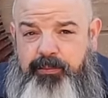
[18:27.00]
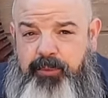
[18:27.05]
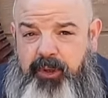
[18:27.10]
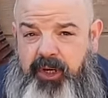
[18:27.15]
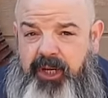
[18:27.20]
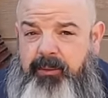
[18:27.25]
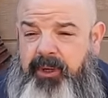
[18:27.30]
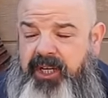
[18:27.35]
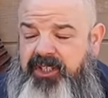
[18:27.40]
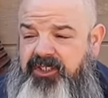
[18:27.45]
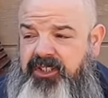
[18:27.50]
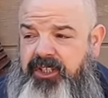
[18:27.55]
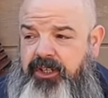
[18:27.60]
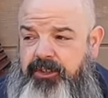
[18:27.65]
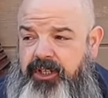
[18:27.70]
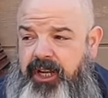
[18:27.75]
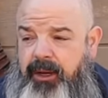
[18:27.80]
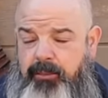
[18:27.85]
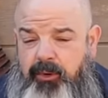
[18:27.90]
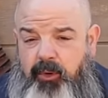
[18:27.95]
pretty much their
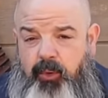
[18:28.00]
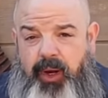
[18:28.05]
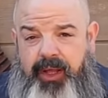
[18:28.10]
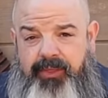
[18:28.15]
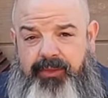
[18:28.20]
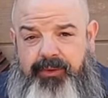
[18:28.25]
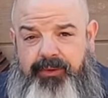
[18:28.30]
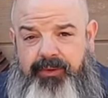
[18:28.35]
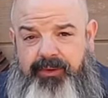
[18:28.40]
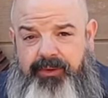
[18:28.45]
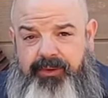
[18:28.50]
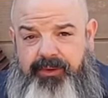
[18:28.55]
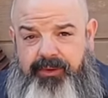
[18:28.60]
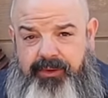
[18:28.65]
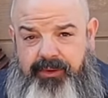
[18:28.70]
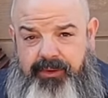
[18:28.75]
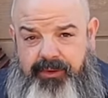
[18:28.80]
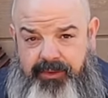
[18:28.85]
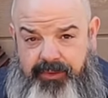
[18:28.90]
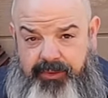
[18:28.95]
number one
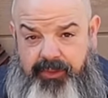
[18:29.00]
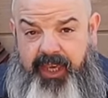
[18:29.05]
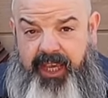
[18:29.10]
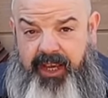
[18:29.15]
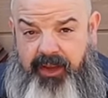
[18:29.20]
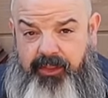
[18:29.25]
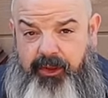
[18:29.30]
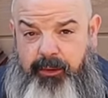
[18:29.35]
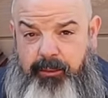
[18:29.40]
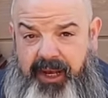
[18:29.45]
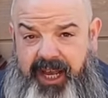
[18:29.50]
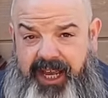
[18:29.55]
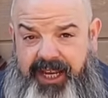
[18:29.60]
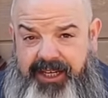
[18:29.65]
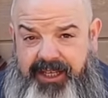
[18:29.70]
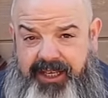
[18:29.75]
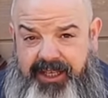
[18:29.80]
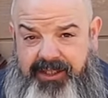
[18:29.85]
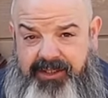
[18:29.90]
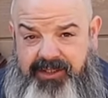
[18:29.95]
thing on their
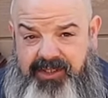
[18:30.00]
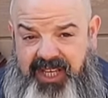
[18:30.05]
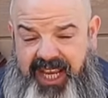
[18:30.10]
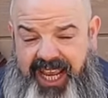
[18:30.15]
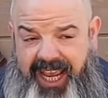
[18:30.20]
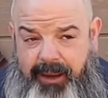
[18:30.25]
mind is,